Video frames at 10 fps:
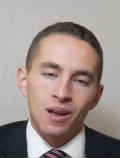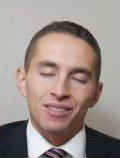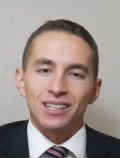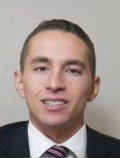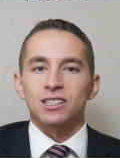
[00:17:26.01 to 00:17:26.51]

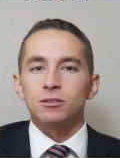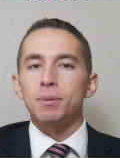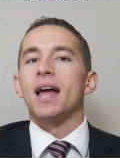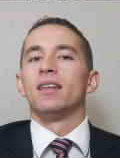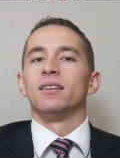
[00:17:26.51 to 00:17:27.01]
they
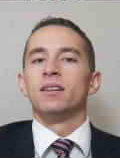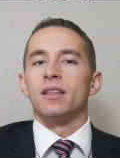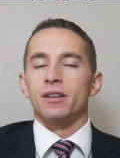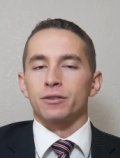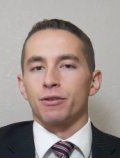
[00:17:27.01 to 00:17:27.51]
suspend
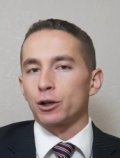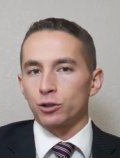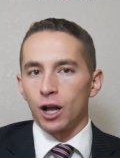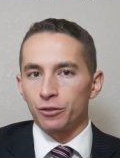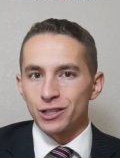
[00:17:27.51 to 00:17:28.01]
their
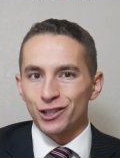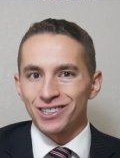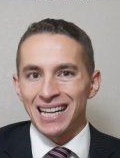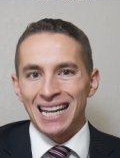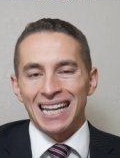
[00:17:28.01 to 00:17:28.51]
federal health insurance